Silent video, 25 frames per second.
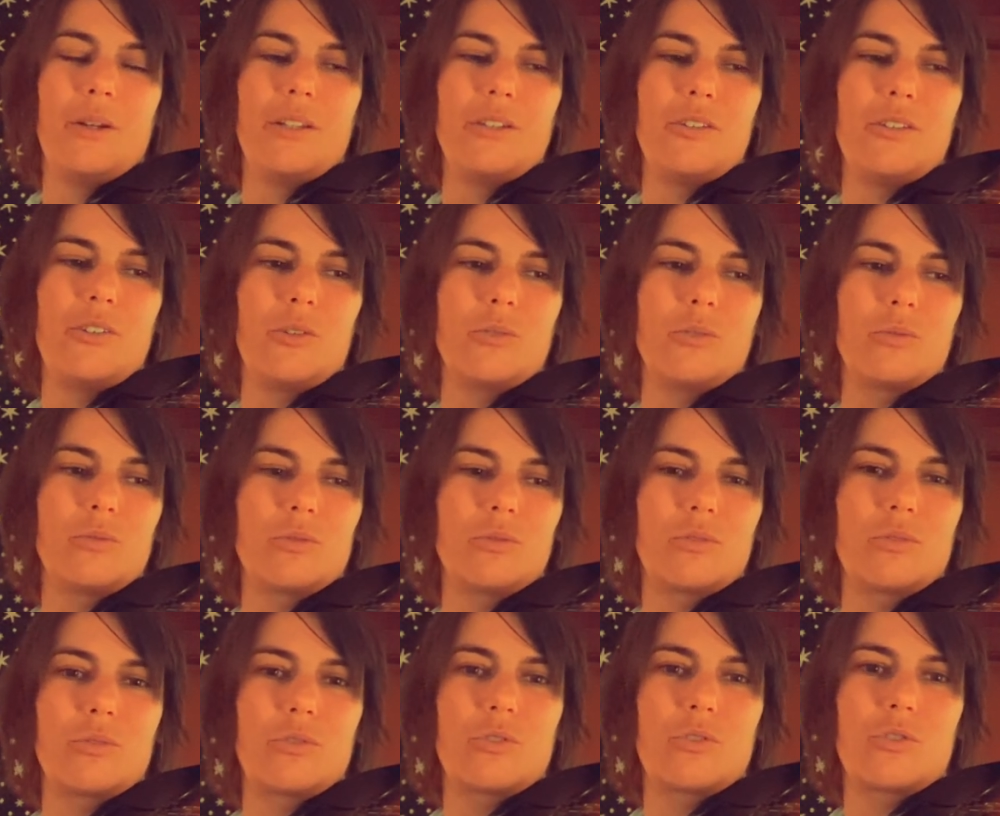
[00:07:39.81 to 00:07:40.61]
But
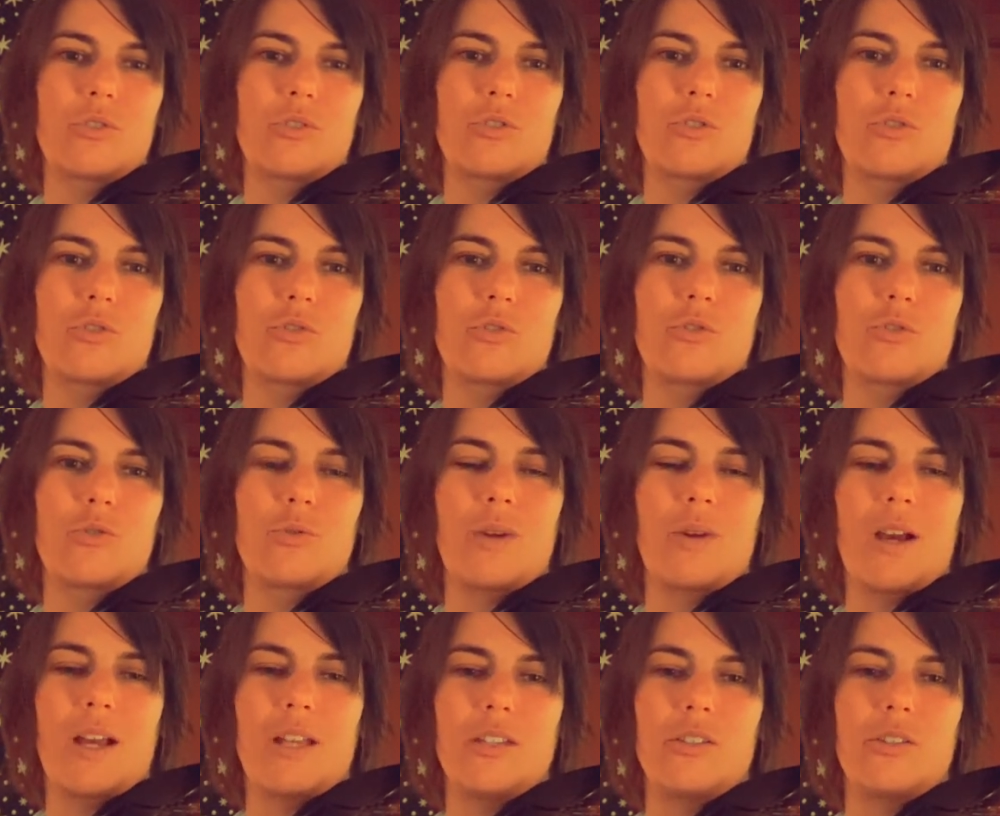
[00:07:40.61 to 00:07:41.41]
don't
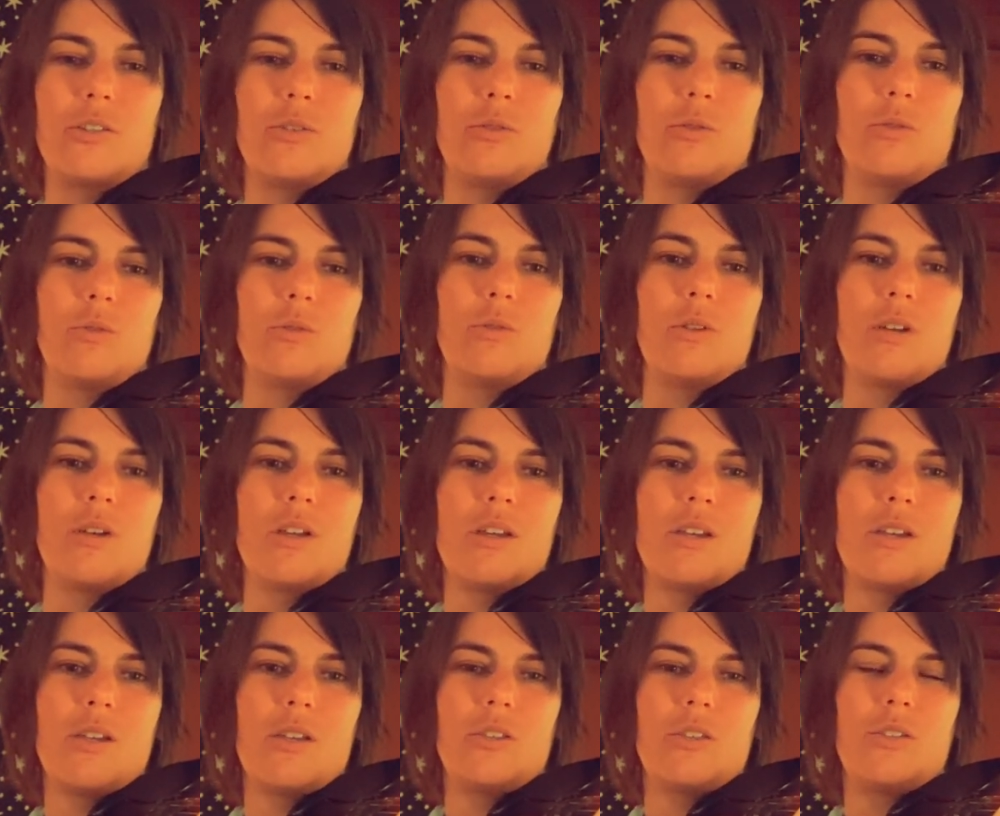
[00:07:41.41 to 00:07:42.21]
try to
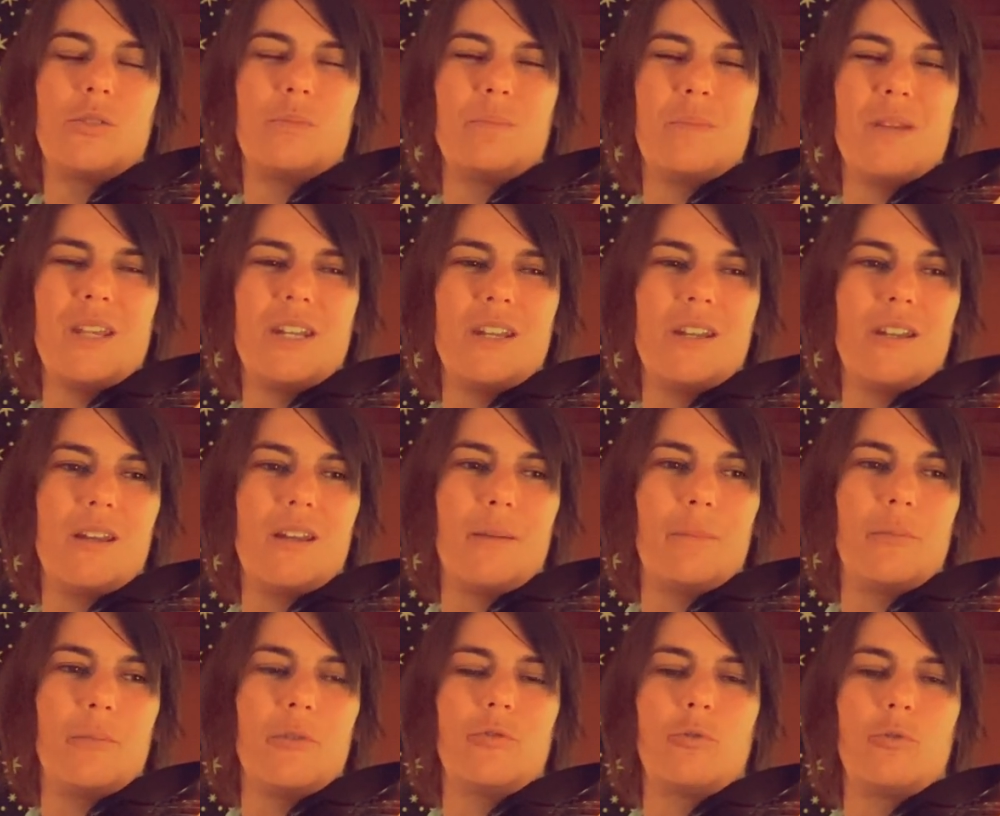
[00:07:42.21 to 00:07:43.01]
speed
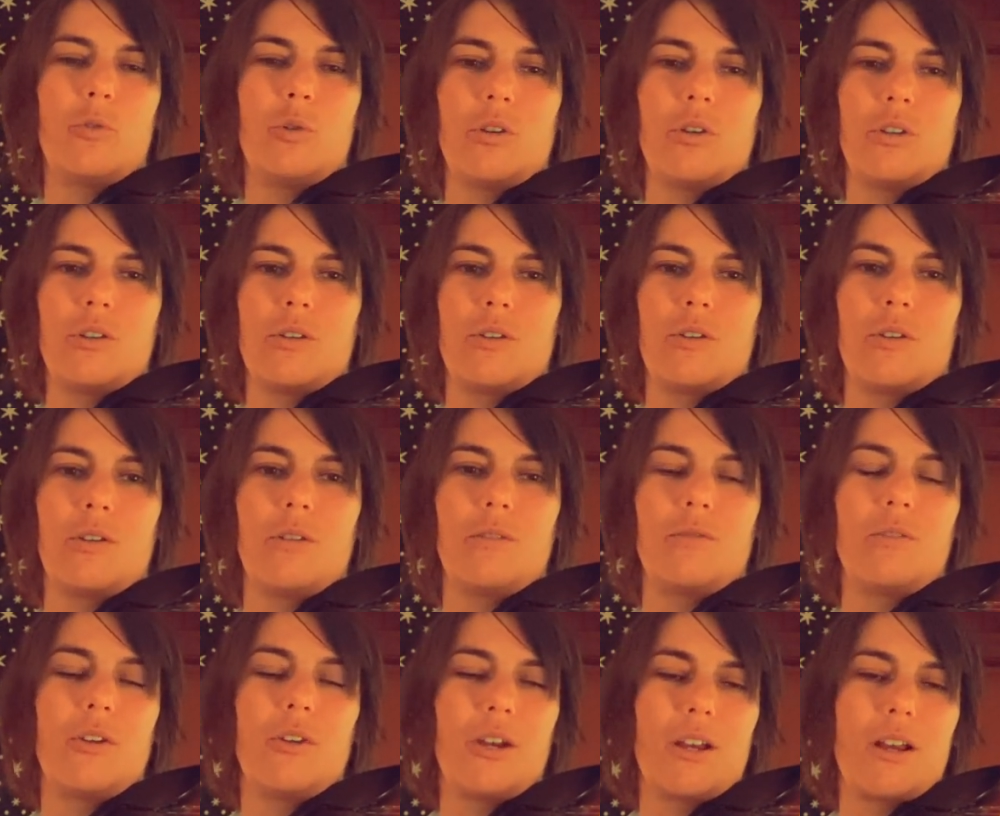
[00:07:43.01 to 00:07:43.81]
it up before
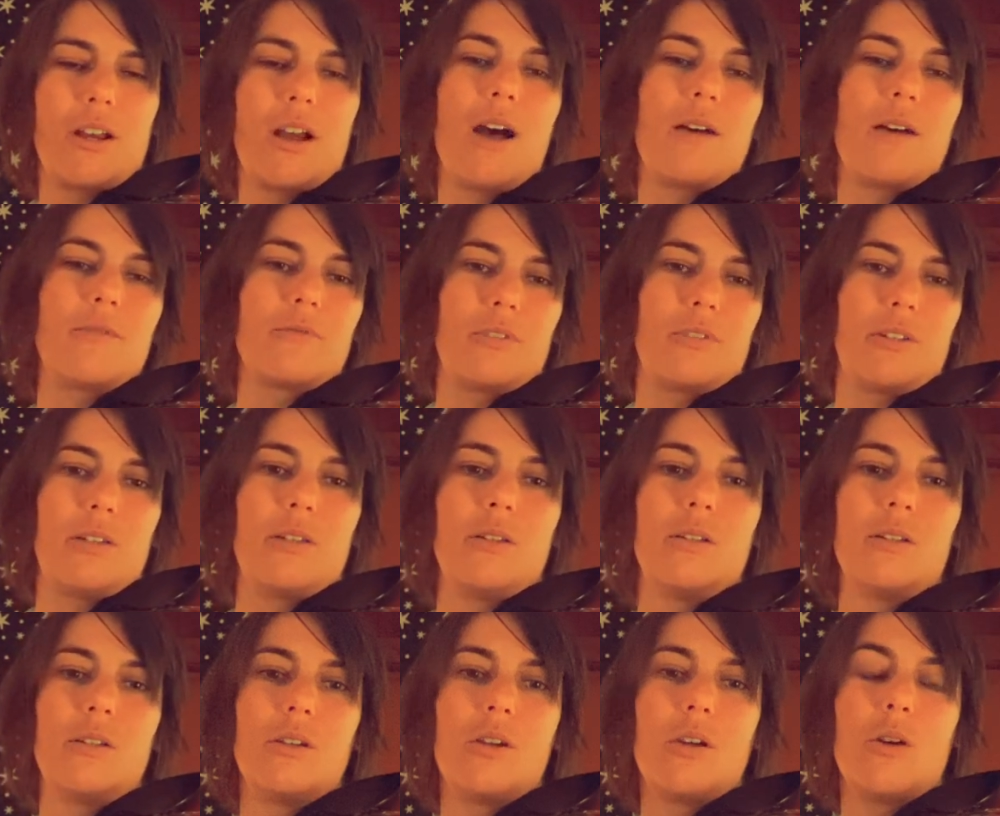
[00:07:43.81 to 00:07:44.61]
you're very
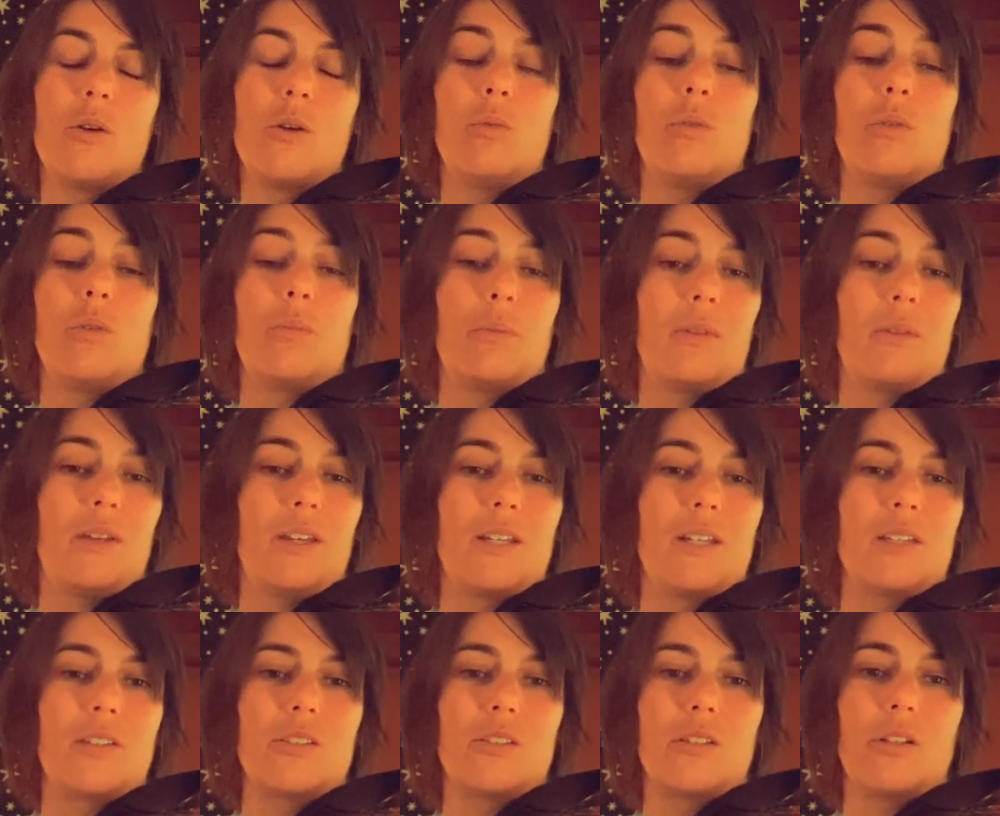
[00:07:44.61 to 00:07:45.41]
confident with
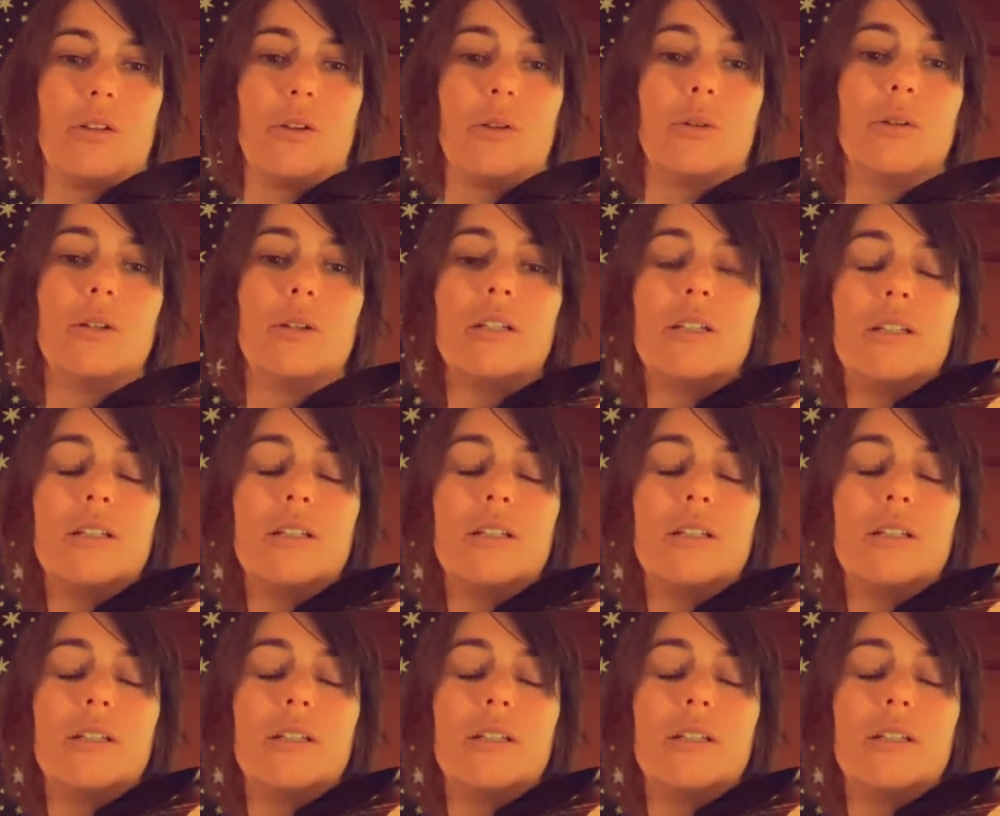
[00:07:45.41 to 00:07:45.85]
playing it slow.